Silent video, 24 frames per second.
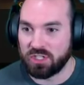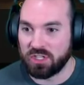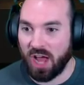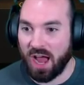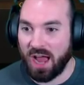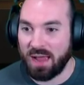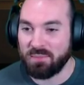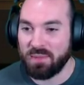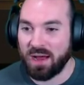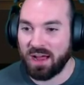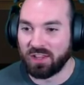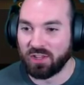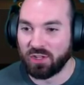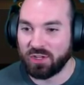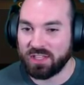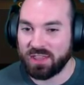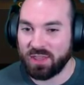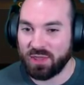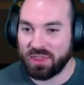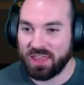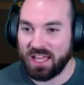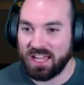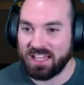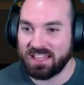I'm look at the
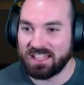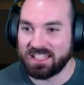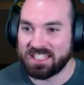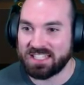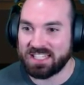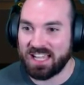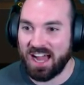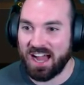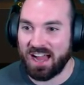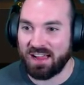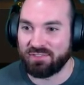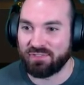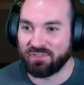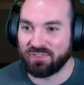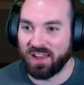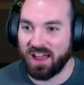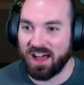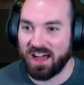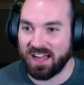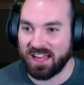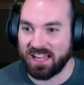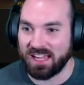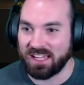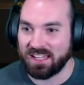thing in the sky
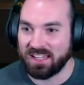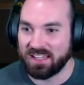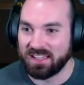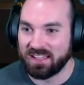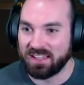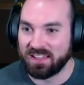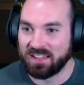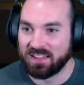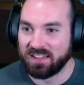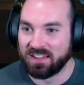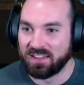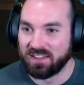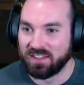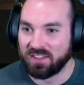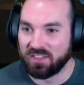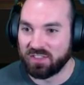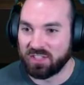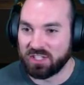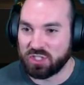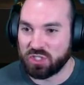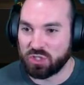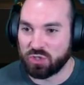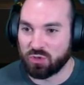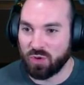flying.
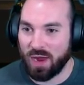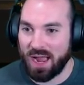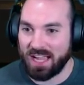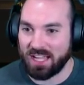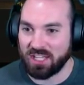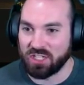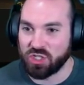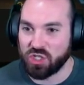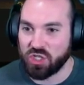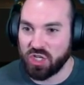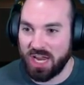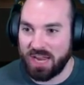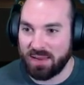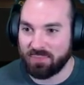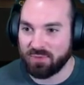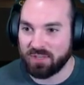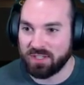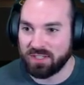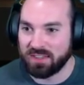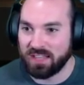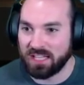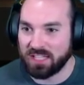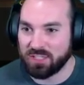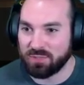That's dragon shaped.
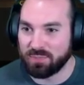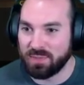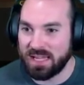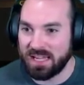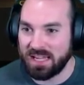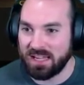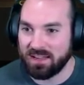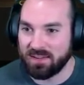That's me.